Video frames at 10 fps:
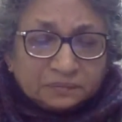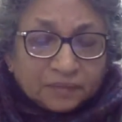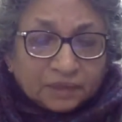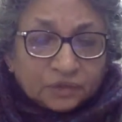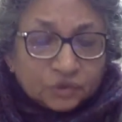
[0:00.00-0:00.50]

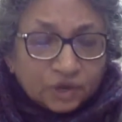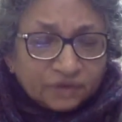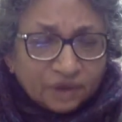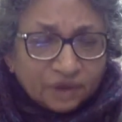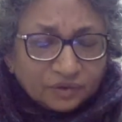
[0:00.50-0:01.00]
So I
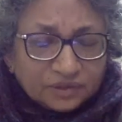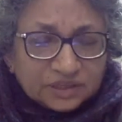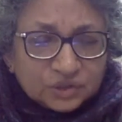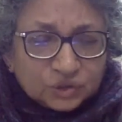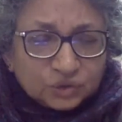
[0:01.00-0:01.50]
found
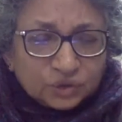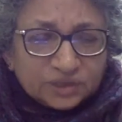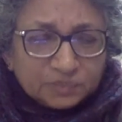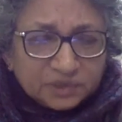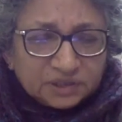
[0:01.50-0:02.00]
these two
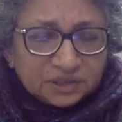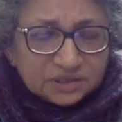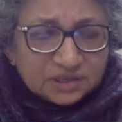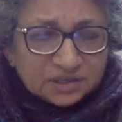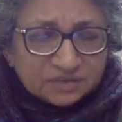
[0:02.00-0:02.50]

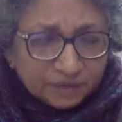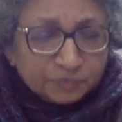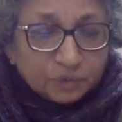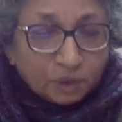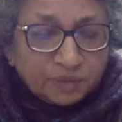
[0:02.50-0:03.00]
experiences very
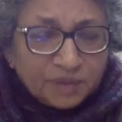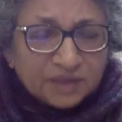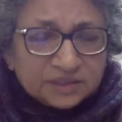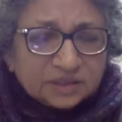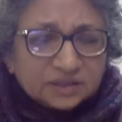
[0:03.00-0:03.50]

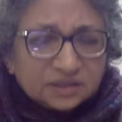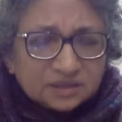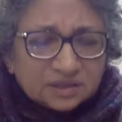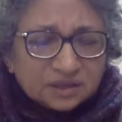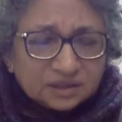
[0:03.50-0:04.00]
problematic
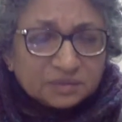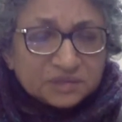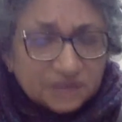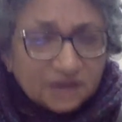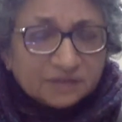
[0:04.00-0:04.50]
in
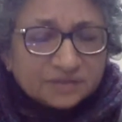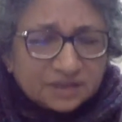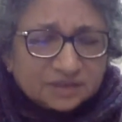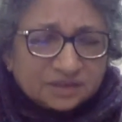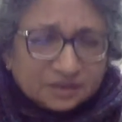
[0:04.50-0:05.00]
themselves,
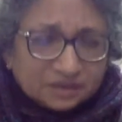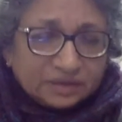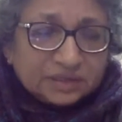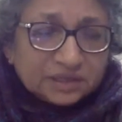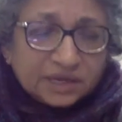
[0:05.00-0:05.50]
that
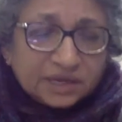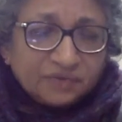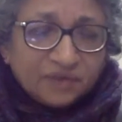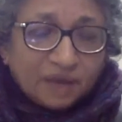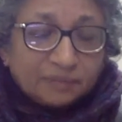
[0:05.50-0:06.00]
in the same
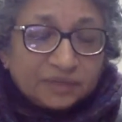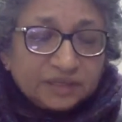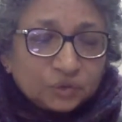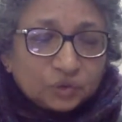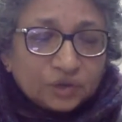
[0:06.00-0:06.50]
family
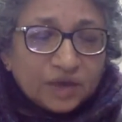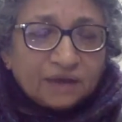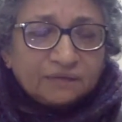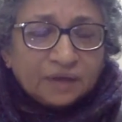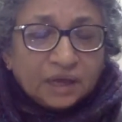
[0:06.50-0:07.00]
you could
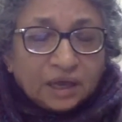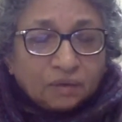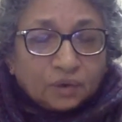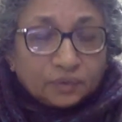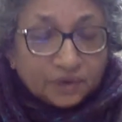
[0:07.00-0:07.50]
have
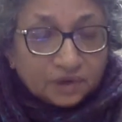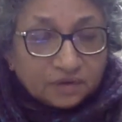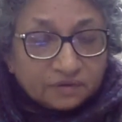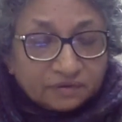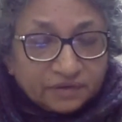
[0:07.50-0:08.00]
what were
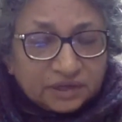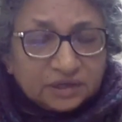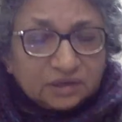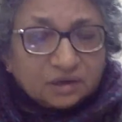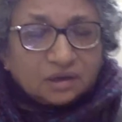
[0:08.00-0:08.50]

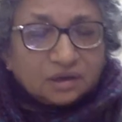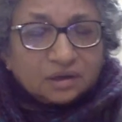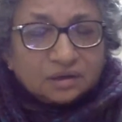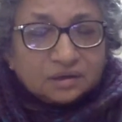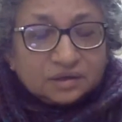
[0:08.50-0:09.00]
very
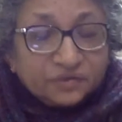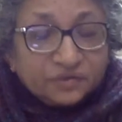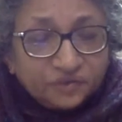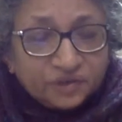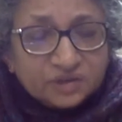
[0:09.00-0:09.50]

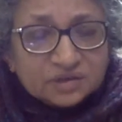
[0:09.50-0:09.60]
different